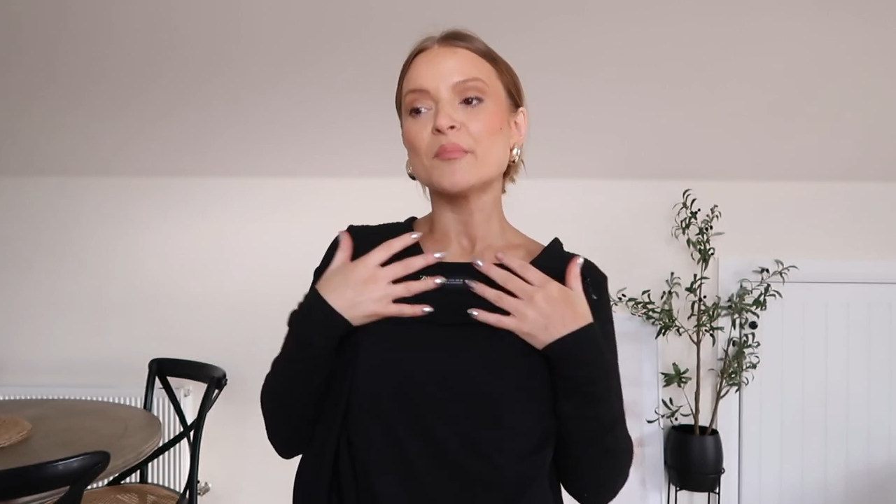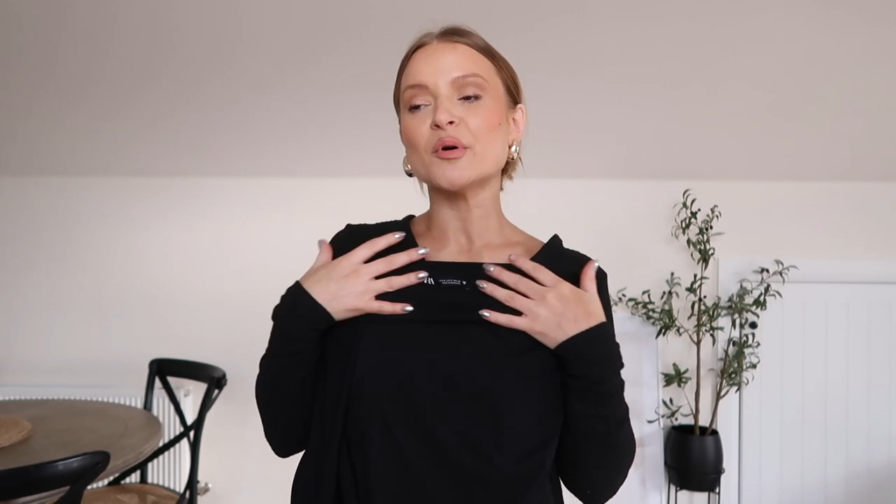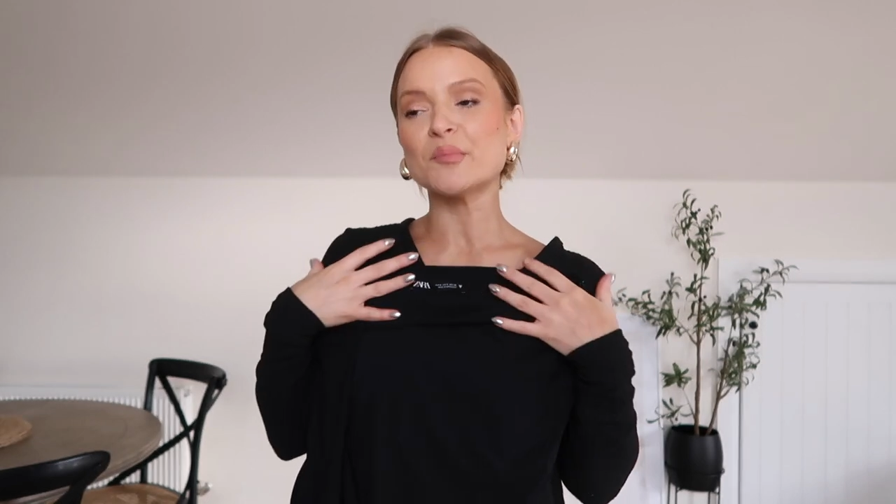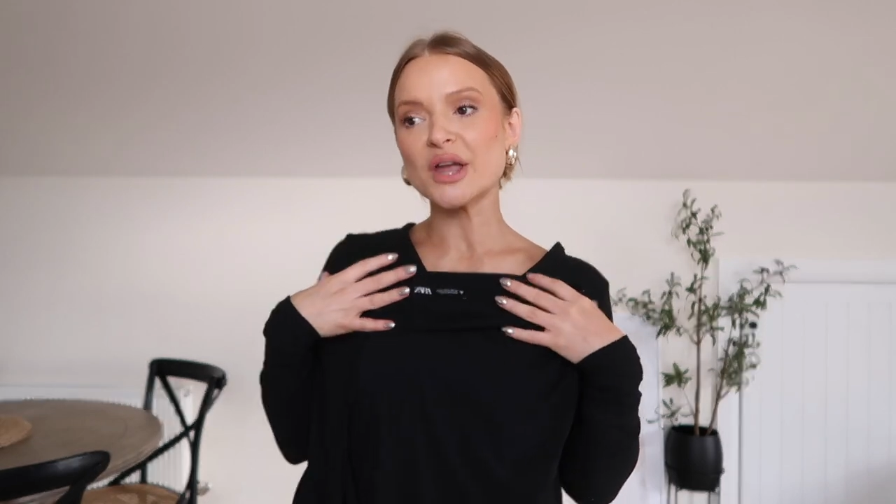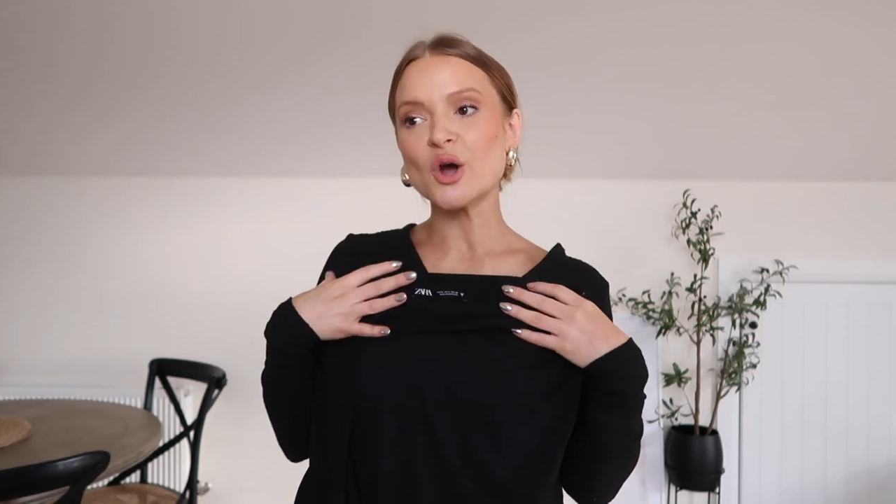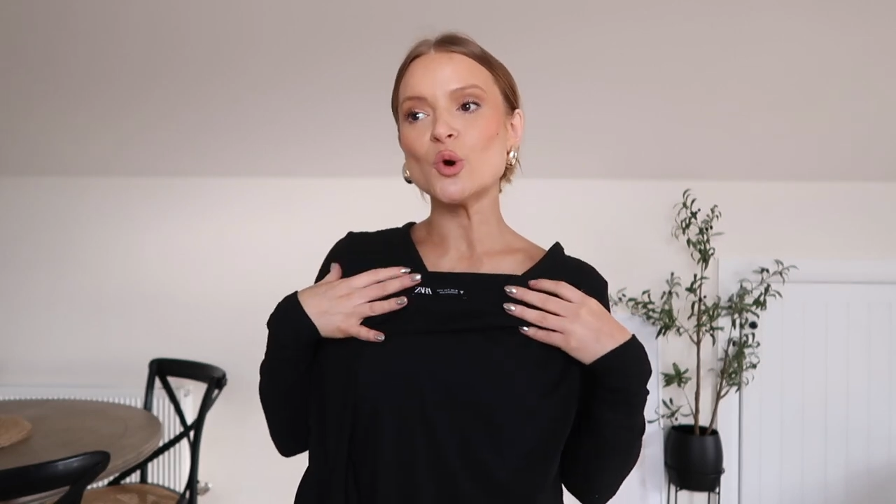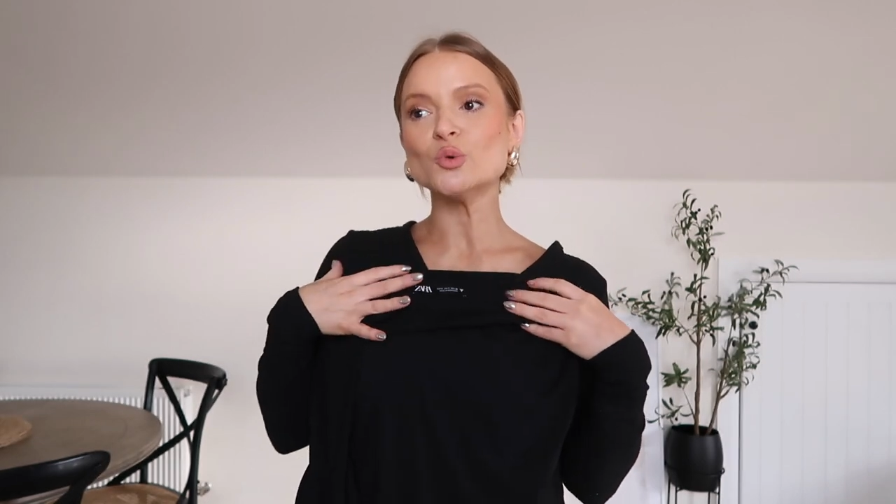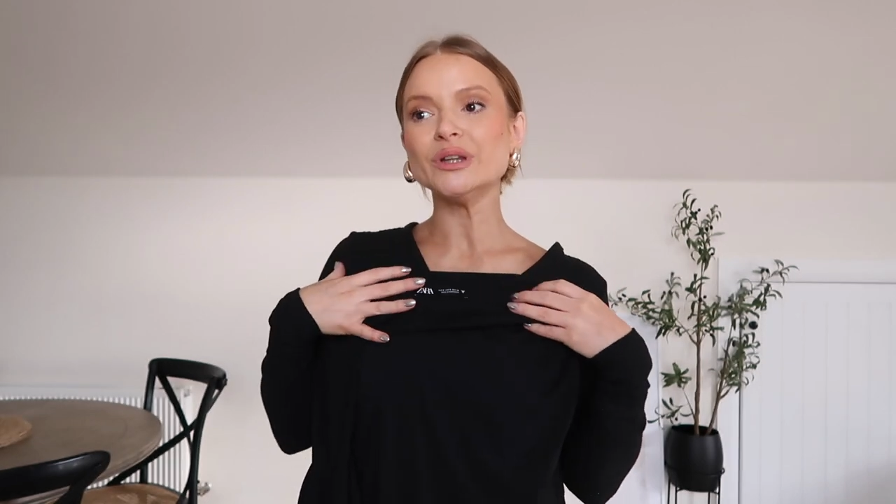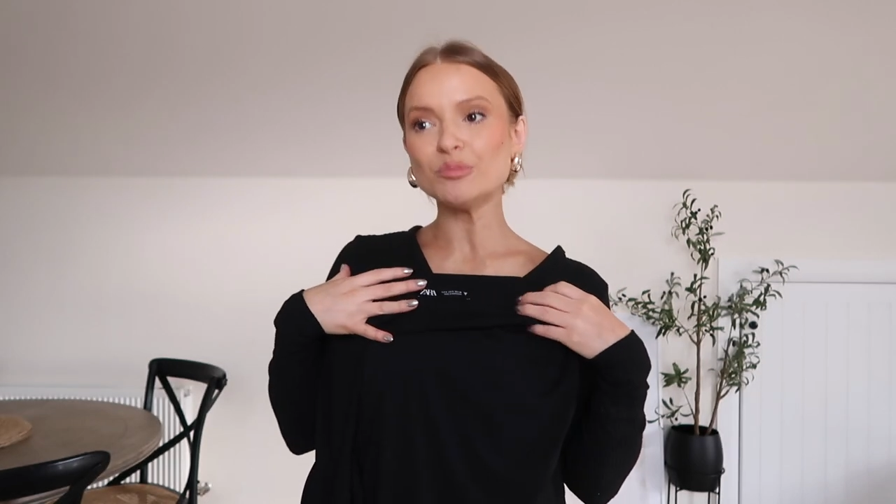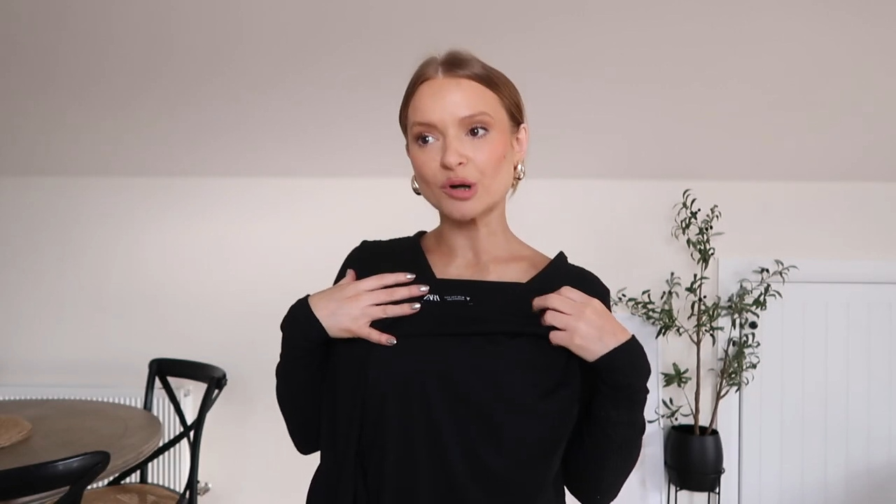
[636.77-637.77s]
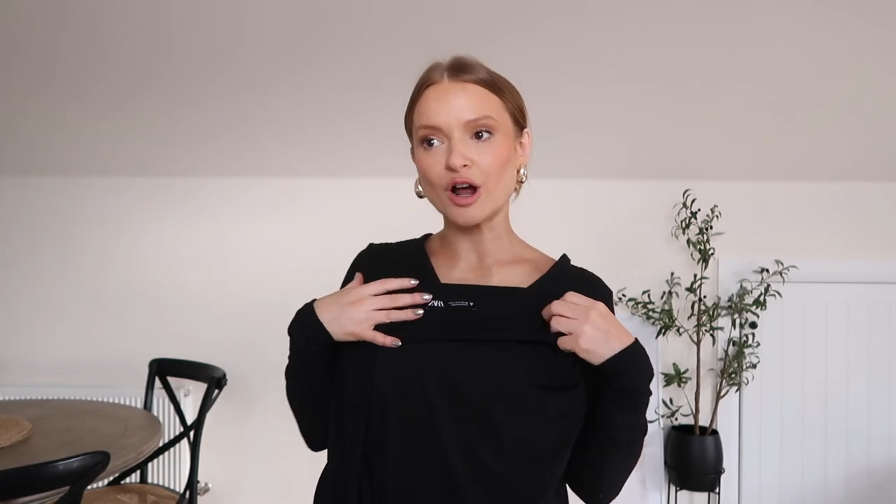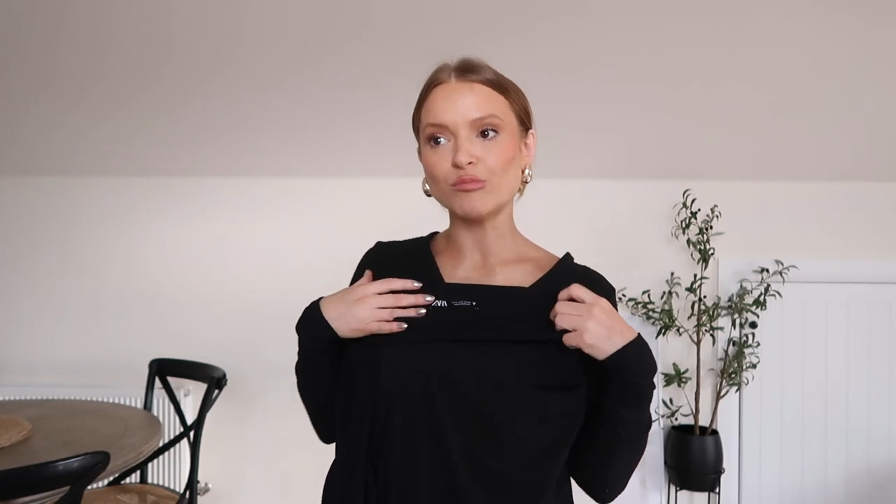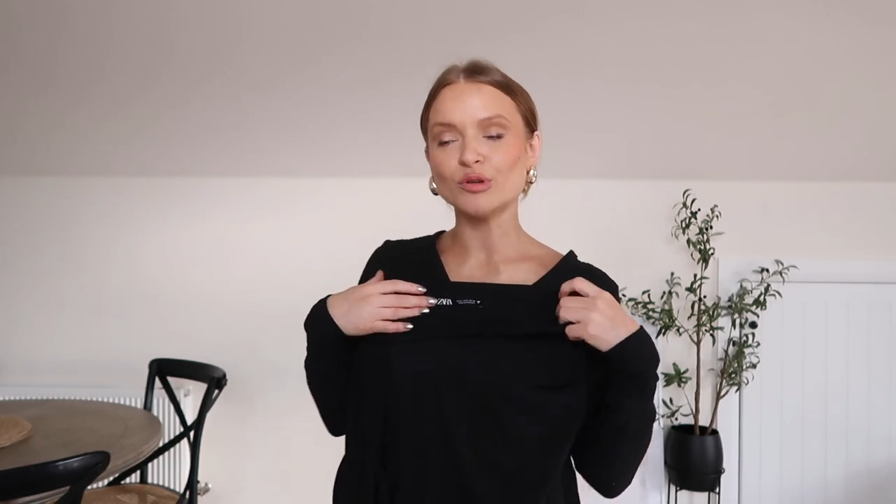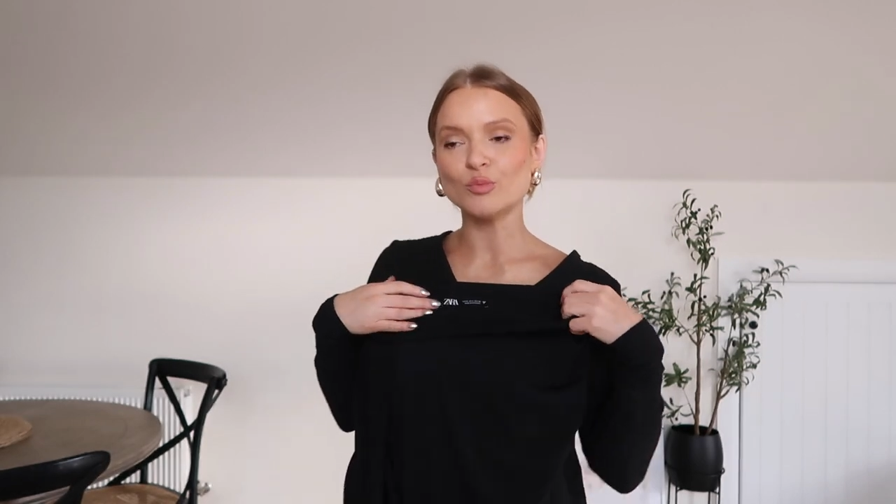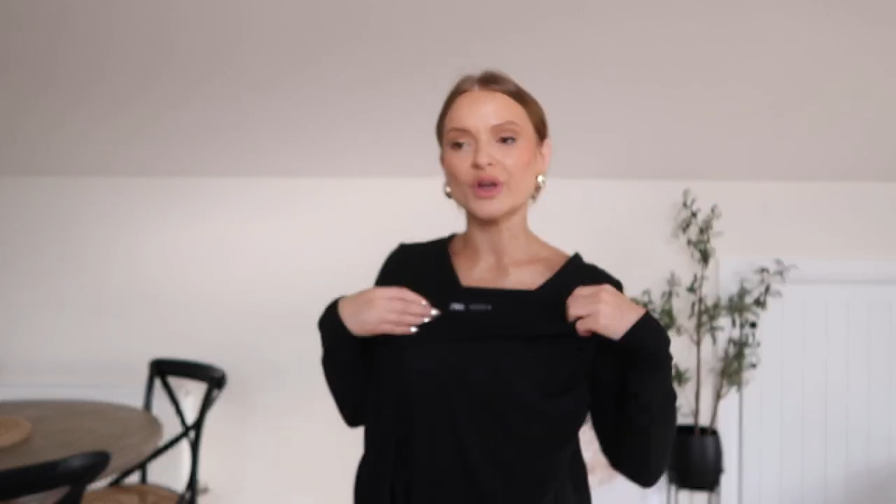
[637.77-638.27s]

but my only problem